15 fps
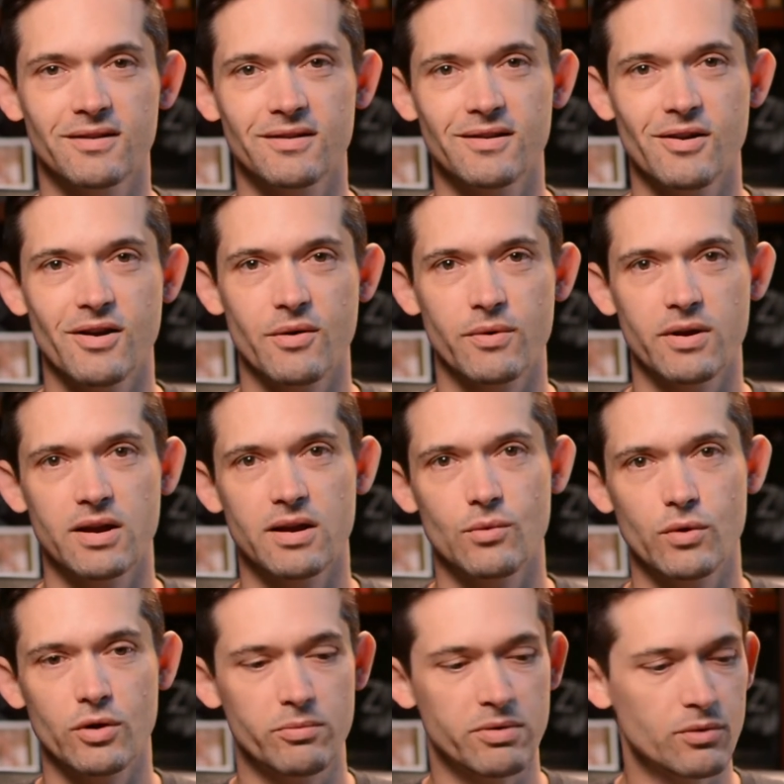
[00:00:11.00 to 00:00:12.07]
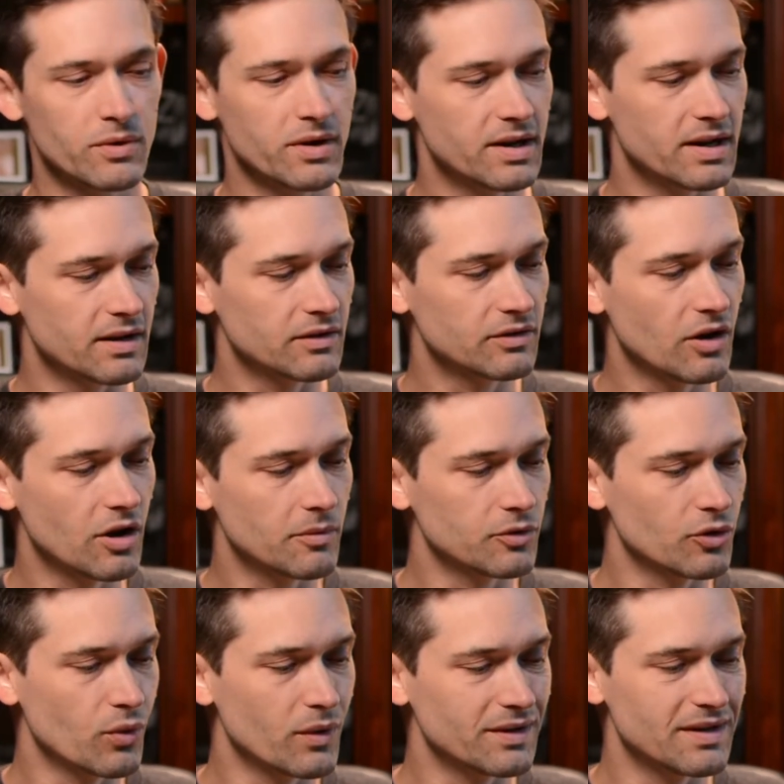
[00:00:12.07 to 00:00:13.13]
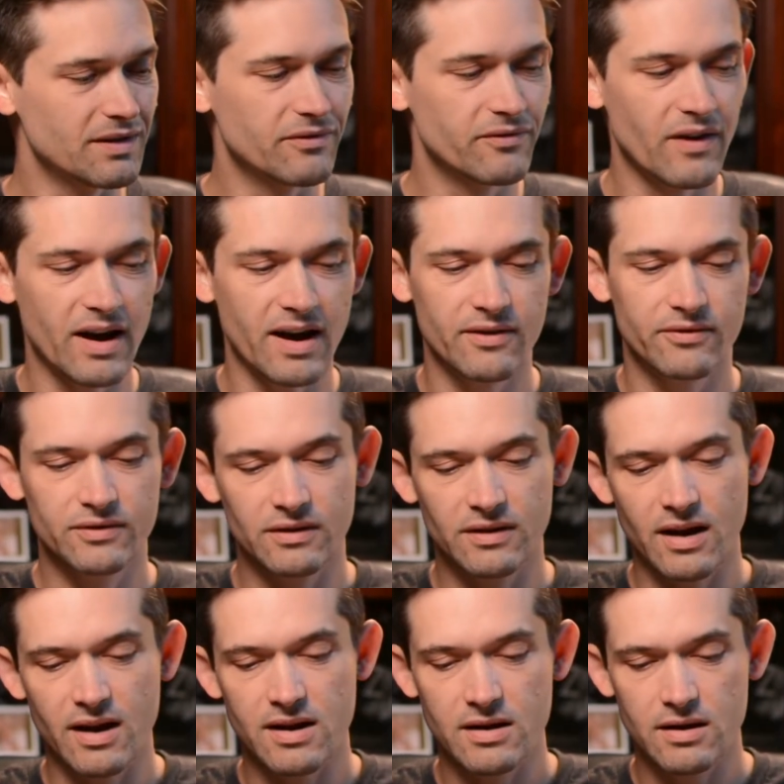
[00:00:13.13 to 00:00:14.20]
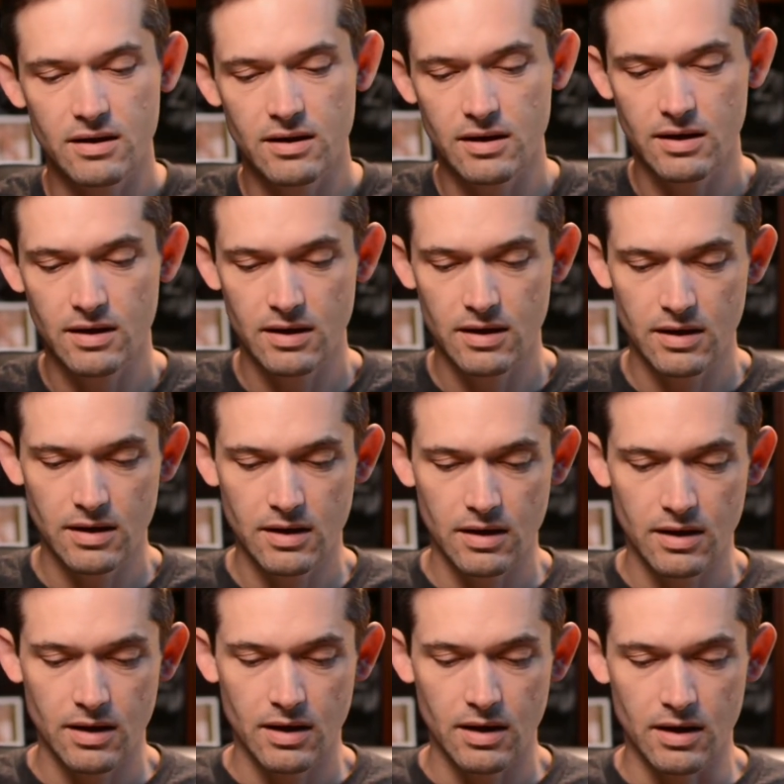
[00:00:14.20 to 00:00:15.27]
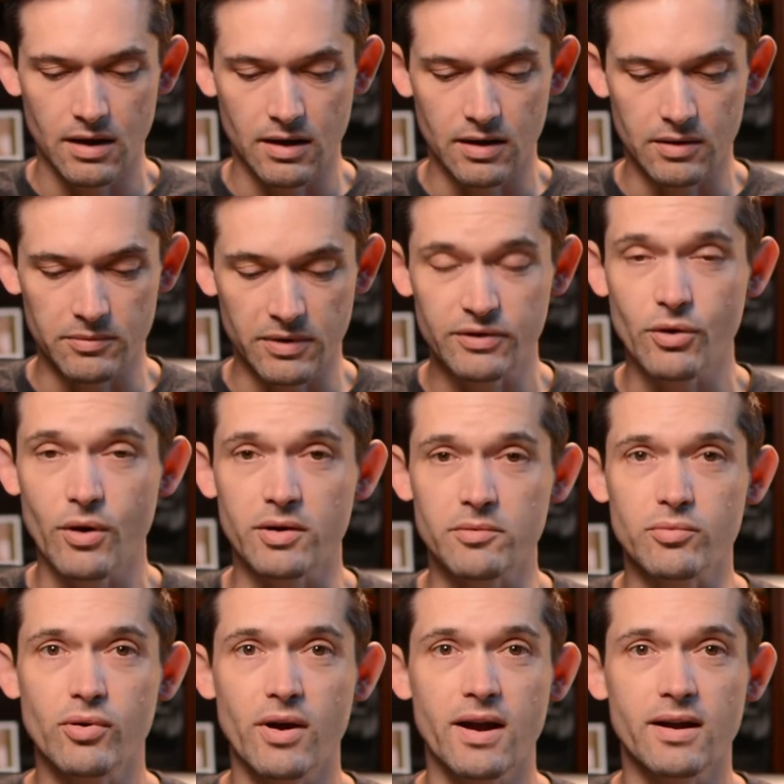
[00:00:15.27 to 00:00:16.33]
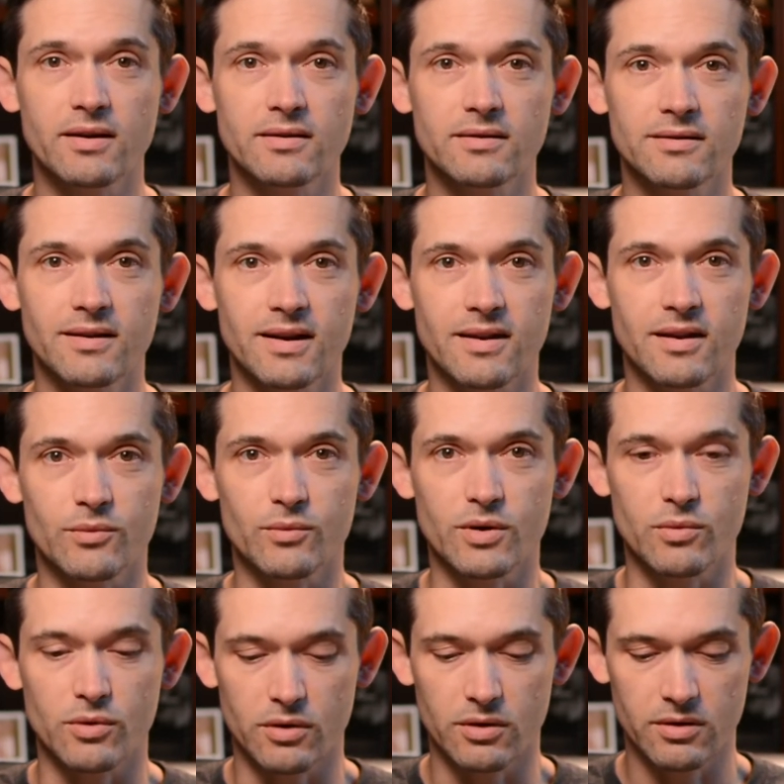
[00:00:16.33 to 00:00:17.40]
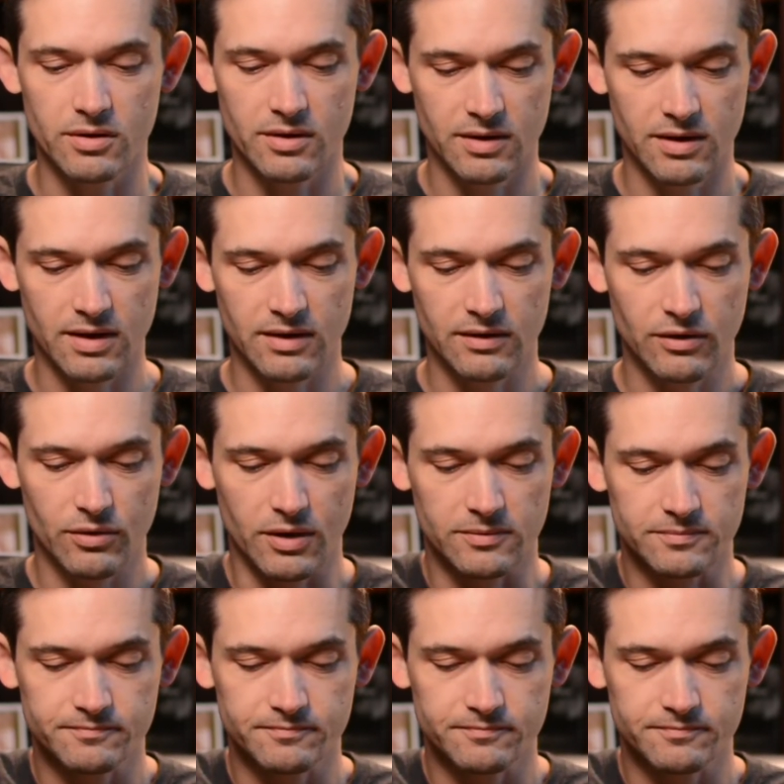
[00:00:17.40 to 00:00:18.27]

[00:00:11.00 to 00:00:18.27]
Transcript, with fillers: All right, we will be reading Psalm 25 today. Um, let's go ahead and pray, and then we will get into it.